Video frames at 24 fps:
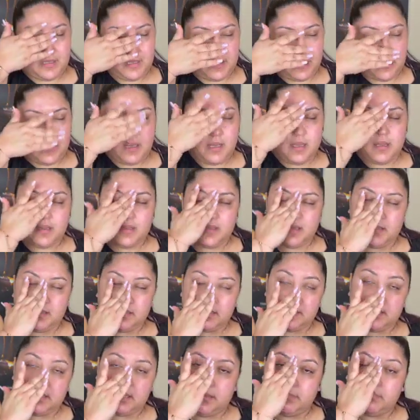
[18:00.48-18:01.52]
And at the
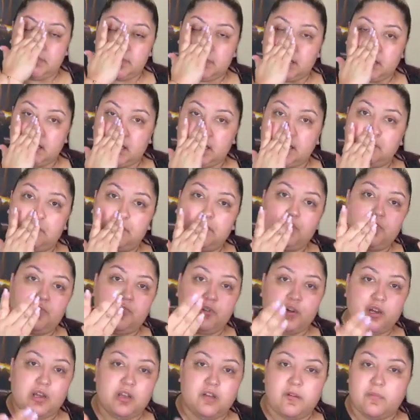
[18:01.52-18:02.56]
same time, we're
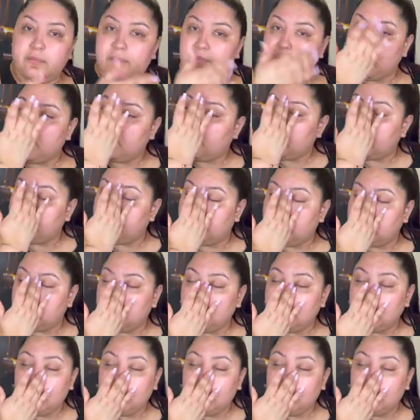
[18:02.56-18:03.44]
helping women